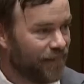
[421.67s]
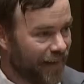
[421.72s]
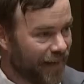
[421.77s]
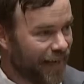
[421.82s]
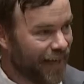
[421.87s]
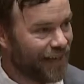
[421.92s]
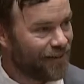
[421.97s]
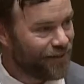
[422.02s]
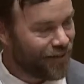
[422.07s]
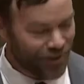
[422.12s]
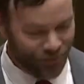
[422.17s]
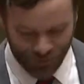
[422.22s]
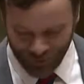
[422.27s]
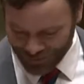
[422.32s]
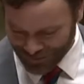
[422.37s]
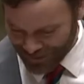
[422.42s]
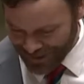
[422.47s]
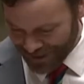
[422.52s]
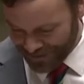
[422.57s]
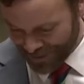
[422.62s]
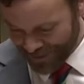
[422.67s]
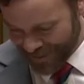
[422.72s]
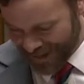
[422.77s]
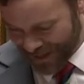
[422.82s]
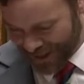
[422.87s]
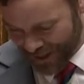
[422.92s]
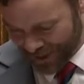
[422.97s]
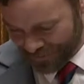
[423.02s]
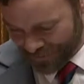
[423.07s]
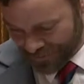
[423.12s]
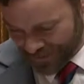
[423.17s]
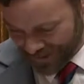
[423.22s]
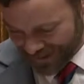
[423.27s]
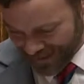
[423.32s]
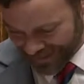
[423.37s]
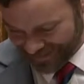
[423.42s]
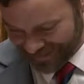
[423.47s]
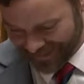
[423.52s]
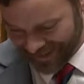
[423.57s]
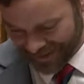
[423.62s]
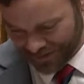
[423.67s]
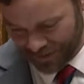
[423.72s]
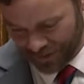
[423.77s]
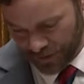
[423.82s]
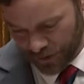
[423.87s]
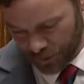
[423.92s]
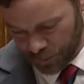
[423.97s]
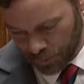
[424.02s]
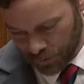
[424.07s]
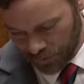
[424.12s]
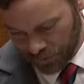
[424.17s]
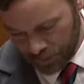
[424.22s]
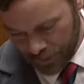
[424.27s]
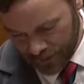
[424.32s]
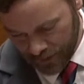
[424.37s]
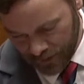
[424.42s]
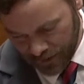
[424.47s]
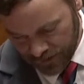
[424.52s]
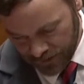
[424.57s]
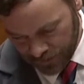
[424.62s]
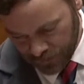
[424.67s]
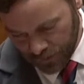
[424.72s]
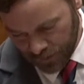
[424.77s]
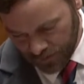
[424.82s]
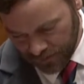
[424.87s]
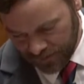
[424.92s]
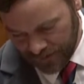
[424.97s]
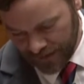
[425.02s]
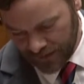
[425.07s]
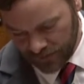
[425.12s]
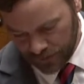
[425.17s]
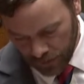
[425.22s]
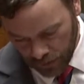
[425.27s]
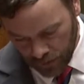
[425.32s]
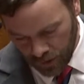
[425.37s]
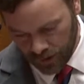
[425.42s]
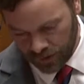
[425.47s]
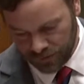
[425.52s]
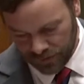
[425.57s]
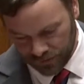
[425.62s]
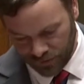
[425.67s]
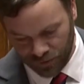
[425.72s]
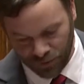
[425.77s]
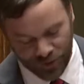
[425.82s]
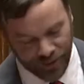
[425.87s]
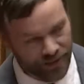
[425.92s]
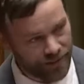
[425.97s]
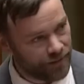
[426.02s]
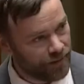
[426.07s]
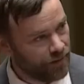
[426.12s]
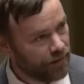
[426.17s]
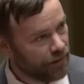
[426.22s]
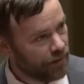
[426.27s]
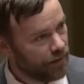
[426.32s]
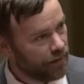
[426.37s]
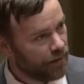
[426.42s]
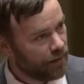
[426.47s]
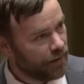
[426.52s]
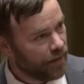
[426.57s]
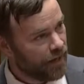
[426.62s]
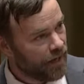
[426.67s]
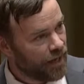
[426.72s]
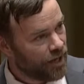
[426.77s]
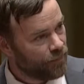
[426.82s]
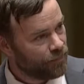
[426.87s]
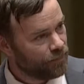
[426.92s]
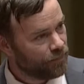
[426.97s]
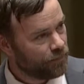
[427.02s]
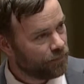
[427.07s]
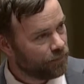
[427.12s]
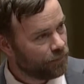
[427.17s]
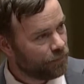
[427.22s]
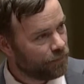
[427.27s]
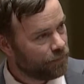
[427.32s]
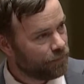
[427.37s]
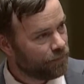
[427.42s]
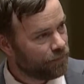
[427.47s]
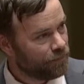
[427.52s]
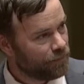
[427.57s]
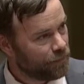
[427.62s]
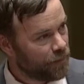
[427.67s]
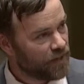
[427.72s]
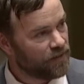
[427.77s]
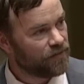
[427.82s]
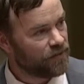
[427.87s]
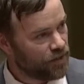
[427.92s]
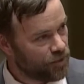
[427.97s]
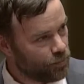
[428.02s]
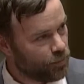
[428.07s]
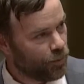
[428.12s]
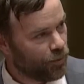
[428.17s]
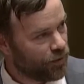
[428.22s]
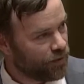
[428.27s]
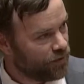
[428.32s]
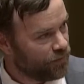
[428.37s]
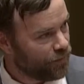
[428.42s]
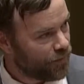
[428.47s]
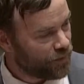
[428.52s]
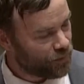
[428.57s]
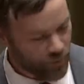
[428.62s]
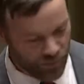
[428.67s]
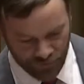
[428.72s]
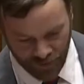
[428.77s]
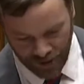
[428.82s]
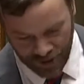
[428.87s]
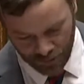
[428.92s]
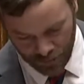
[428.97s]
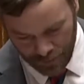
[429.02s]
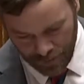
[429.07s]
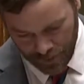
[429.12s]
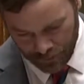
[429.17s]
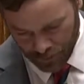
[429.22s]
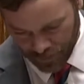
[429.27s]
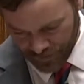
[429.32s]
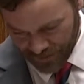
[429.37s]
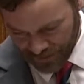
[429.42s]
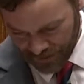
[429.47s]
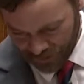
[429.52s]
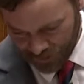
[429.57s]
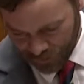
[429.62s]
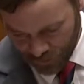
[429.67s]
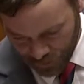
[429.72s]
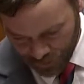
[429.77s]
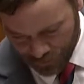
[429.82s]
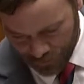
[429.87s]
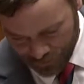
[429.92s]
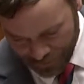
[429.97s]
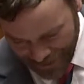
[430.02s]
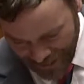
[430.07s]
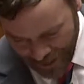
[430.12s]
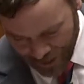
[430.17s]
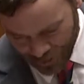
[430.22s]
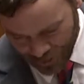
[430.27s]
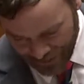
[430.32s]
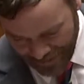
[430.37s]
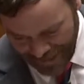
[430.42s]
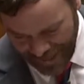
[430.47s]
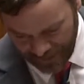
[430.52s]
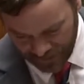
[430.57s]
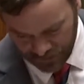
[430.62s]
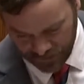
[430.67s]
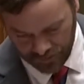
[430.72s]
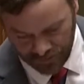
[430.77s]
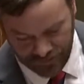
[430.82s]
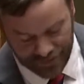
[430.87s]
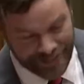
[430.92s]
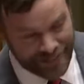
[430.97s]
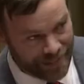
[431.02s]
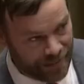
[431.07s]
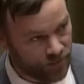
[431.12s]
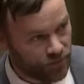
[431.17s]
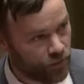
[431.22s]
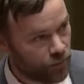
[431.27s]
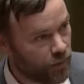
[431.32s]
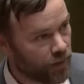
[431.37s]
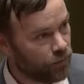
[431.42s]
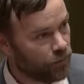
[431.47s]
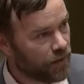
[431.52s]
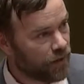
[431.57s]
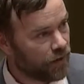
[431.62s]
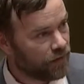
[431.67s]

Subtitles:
and we'll cover that off in the next section, Honorable Speaker. I just want to say it's a long story, but it's an important one. We've got to remember that it took power and action to get to where we are